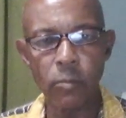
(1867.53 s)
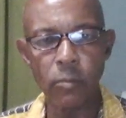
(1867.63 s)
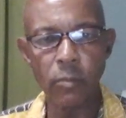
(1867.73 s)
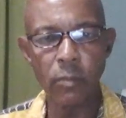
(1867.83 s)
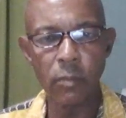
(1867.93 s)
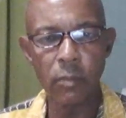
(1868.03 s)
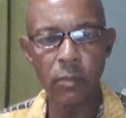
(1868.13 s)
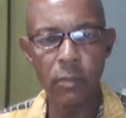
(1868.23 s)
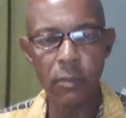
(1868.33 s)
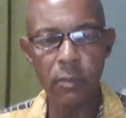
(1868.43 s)

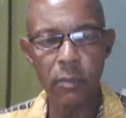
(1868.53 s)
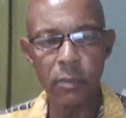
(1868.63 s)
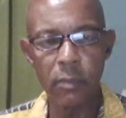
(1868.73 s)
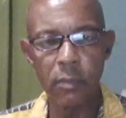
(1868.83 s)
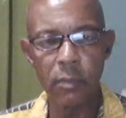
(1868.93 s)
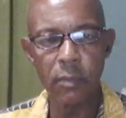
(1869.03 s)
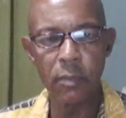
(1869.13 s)
Nobody speaks.